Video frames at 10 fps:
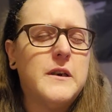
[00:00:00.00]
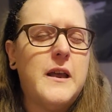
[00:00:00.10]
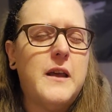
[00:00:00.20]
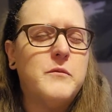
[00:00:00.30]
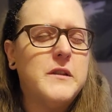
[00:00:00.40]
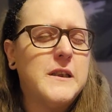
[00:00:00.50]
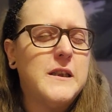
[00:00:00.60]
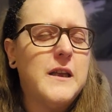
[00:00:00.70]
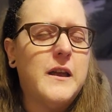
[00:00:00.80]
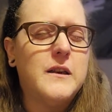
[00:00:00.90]
And
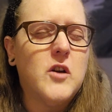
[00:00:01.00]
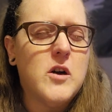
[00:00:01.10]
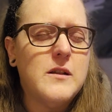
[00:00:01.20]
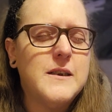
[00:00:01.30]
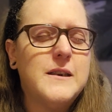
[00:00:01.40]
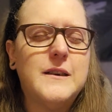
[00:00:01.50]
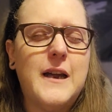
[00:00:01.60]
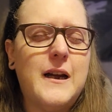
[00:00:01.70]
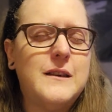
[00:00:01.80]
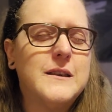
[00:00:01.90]
Emily and Colin and
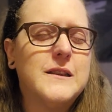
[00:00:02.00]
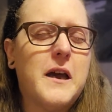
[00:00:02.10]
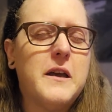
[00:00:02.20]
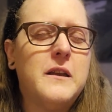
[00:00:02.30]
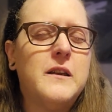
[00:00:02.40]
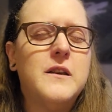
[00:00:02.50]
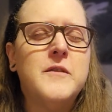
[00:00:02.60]
Alex, I